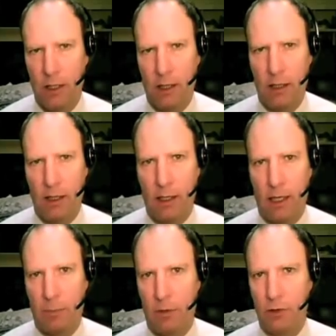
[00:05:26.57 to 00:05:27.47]
A
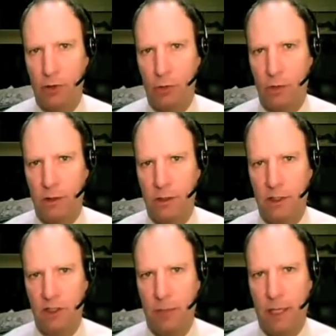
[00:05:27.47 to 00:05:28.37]
couple of juniors in the
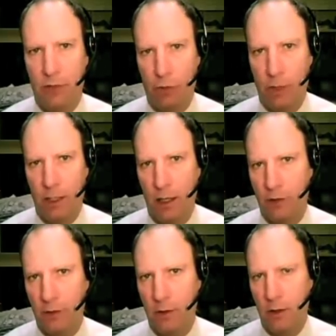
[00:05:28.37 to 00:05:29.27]
space, Green
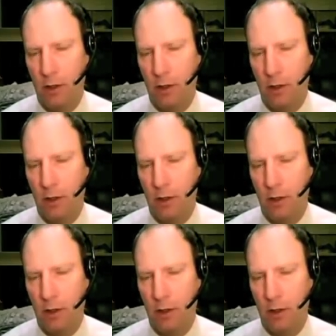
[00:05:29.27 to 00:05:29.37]
Hunter,